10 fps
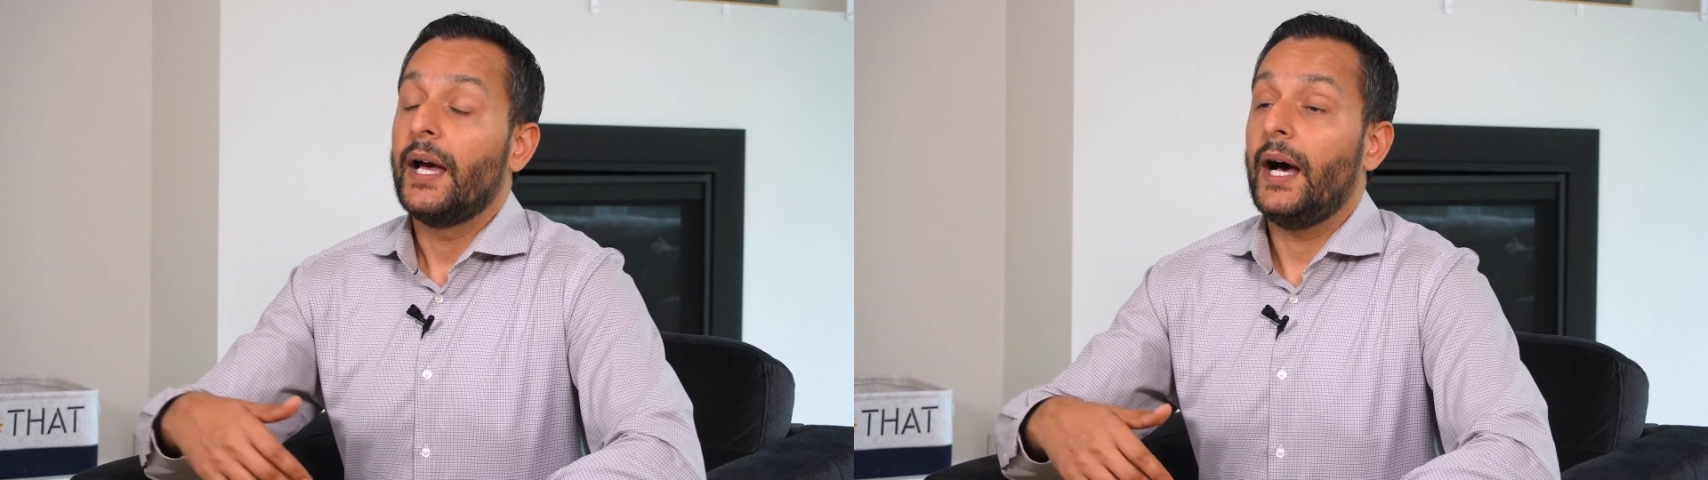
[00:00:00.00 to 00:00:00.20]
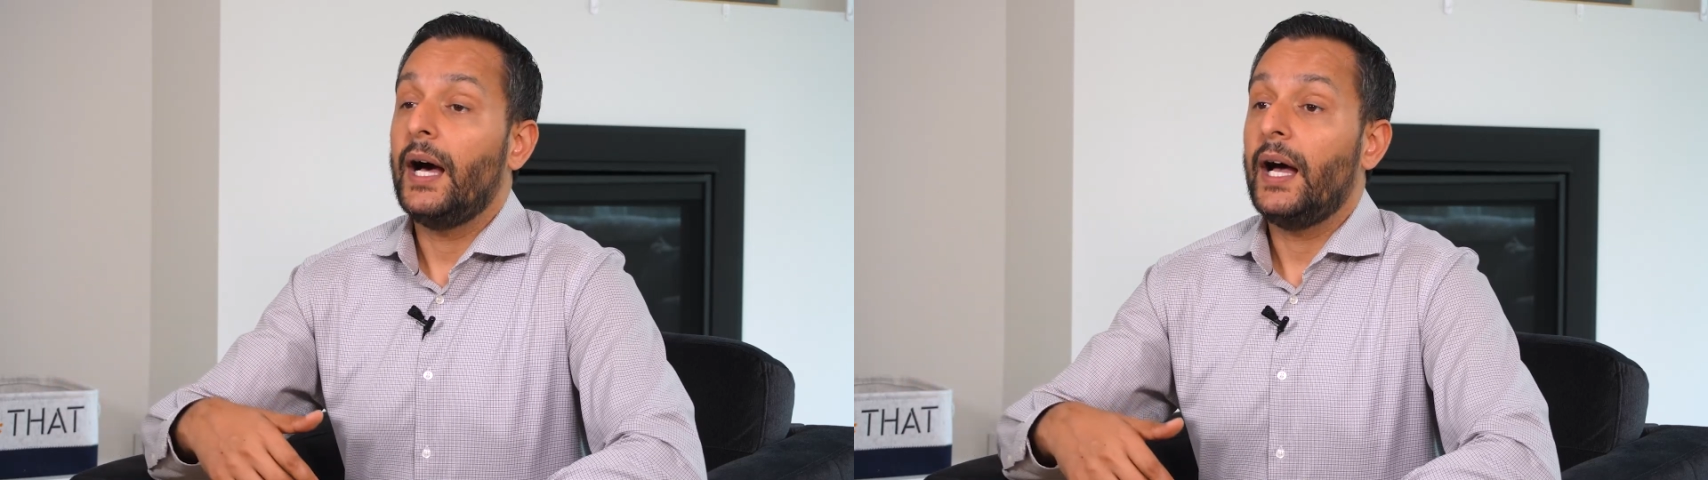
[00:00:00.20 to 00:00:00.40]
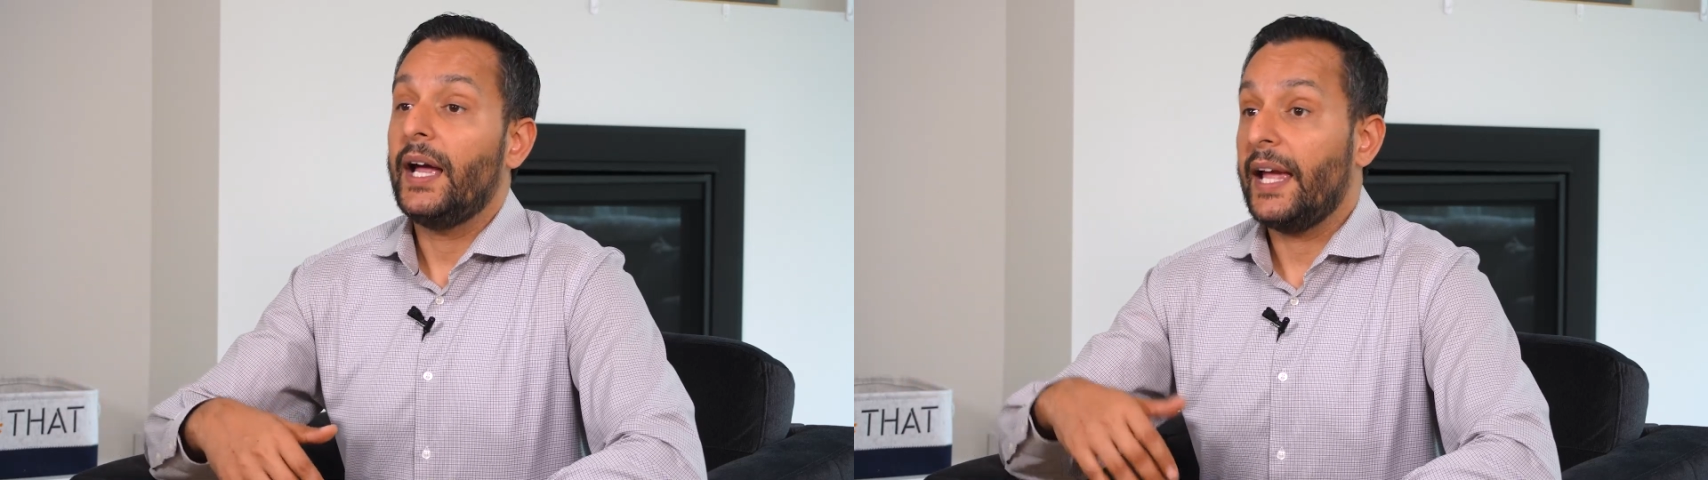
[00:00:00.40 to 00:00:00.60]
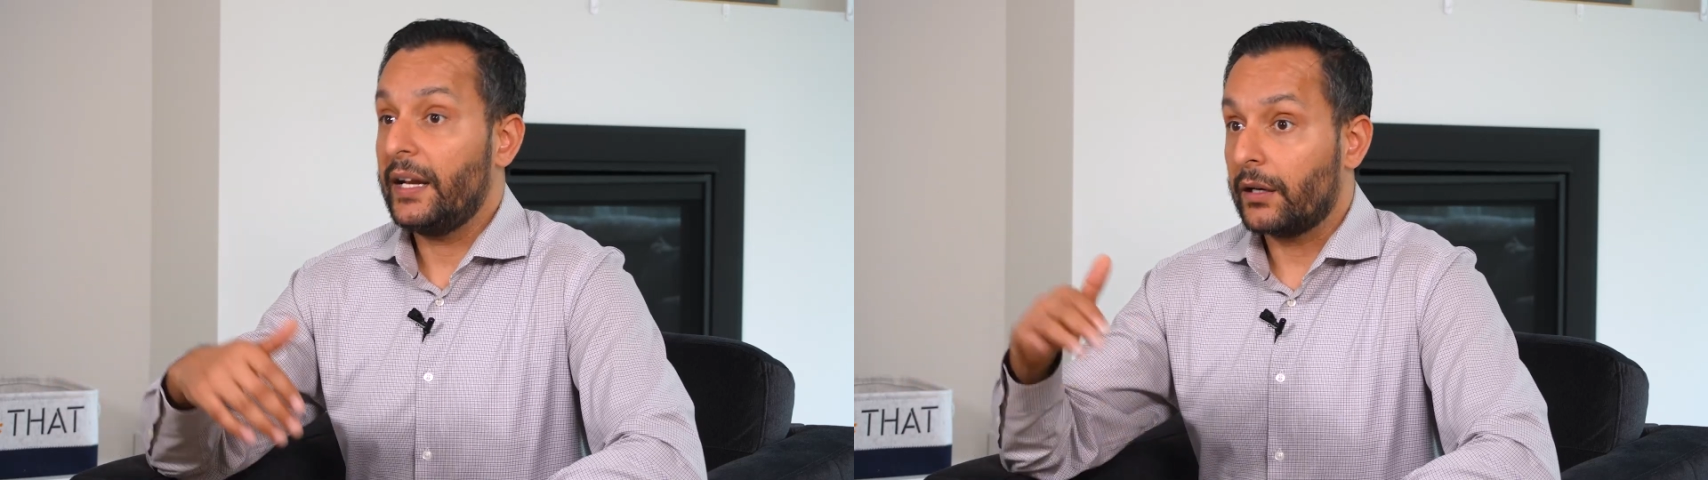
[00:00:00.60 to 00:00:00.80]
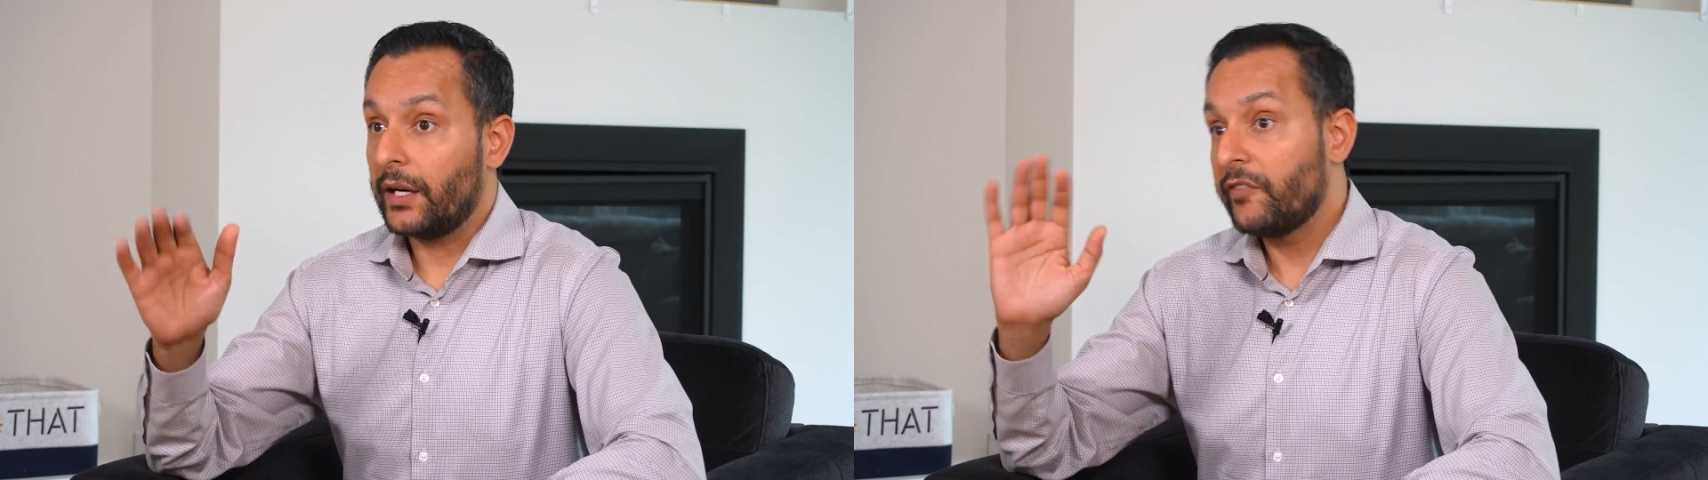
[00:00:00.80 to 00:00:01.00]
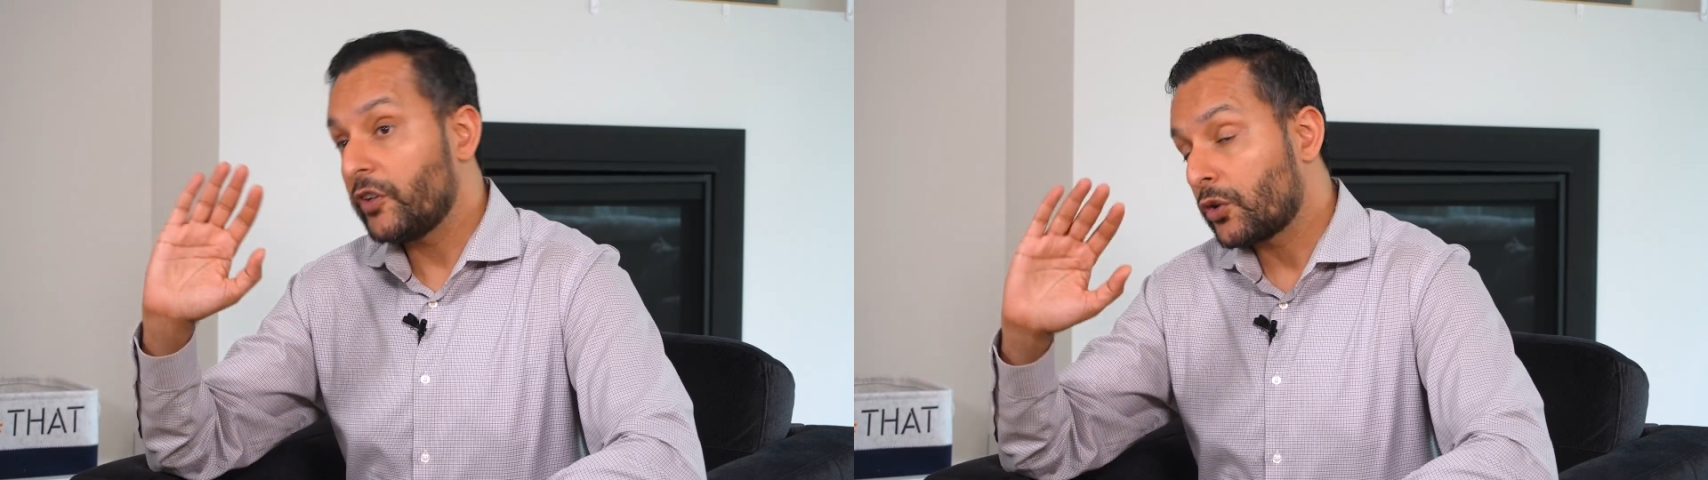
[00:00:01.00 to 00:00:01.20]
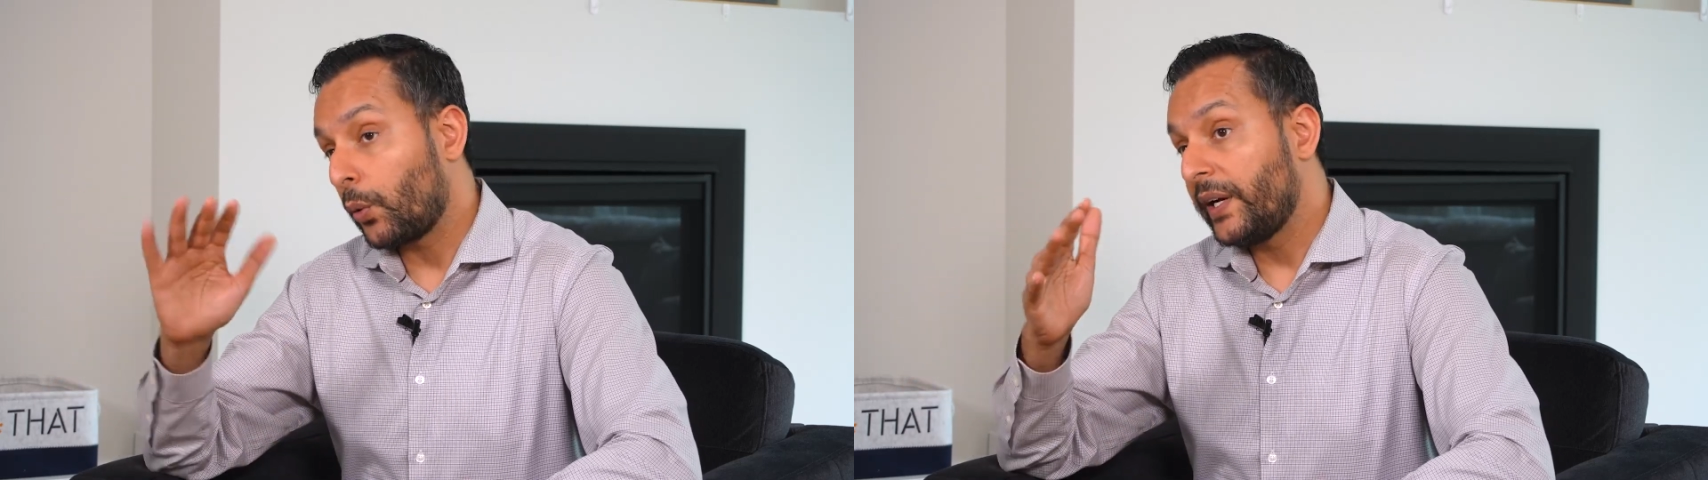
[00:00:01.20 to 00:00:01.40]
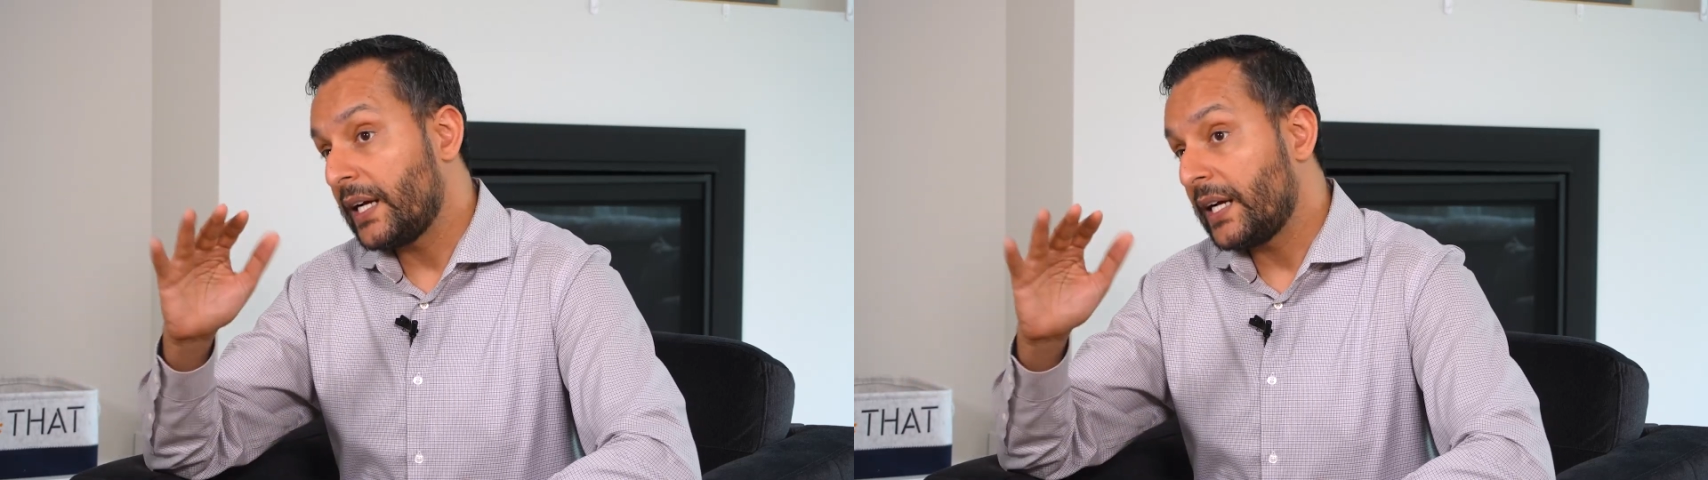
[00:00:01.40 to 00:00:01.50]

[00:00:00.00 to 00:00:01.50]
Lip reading: and our inventory